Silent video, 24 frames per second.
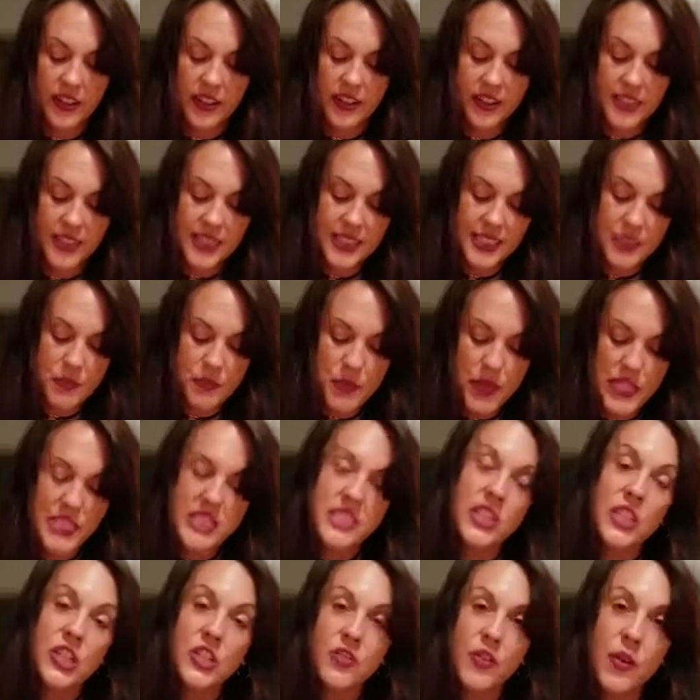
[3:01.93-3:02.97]
is a
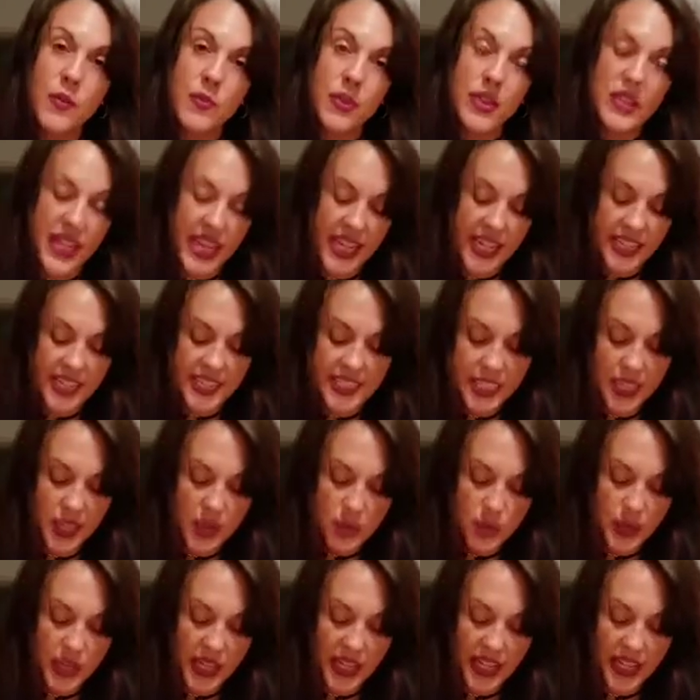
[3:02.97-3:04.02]
message from the Ladies of the
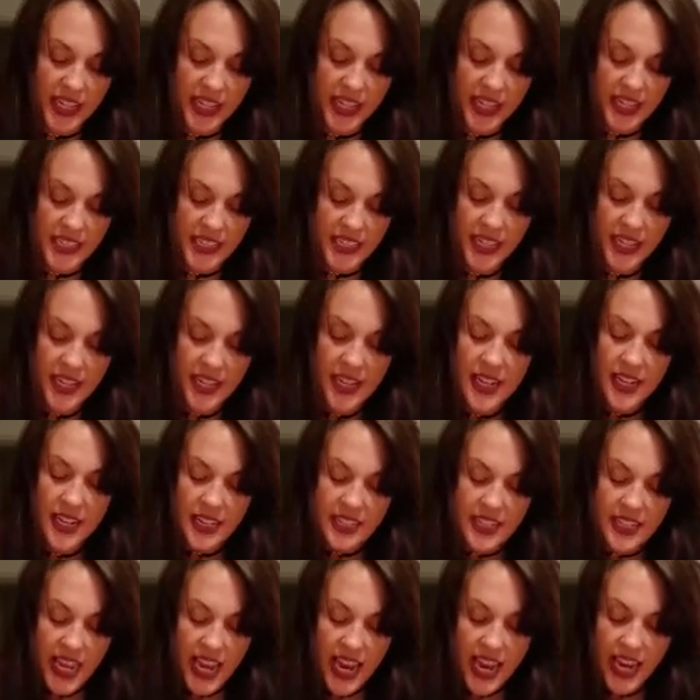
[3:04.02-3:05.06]
Pleiades
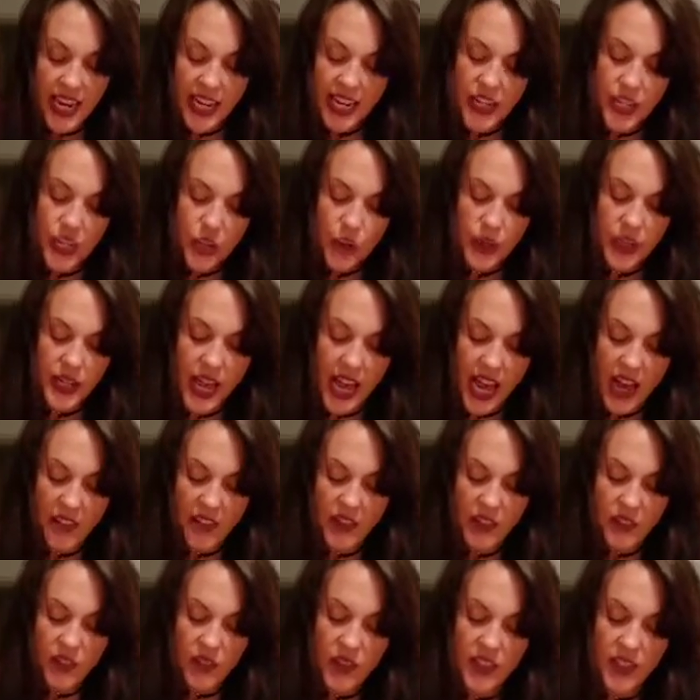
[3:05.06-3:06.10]
to aid you in having
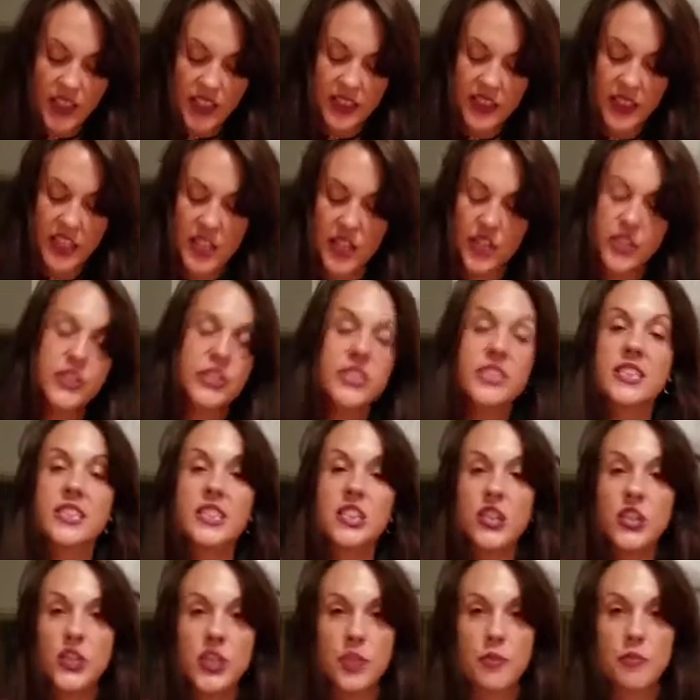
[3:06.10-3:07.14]
faith in your
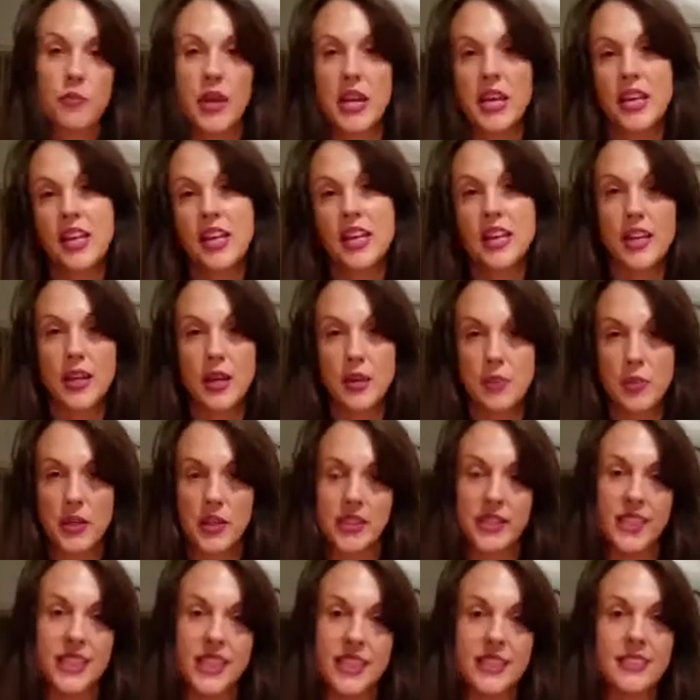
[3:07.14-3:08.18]
decision-making
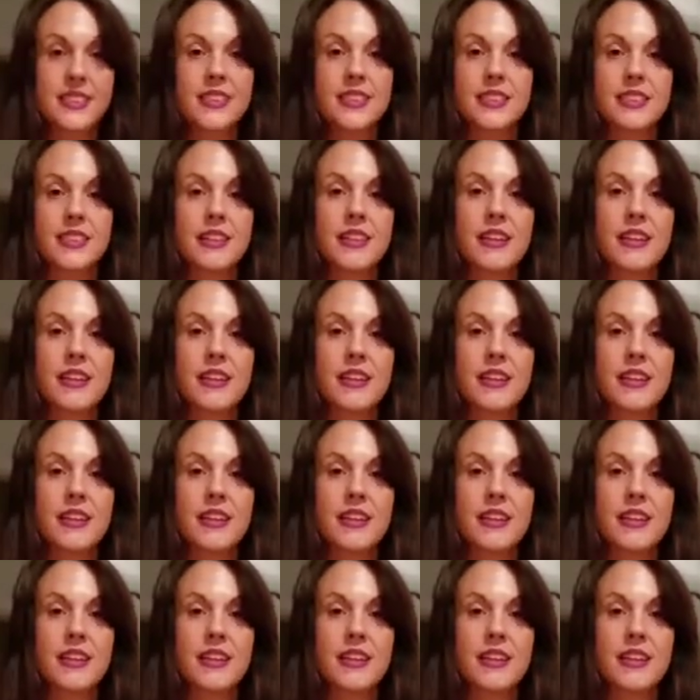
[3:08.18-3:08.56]
abilities.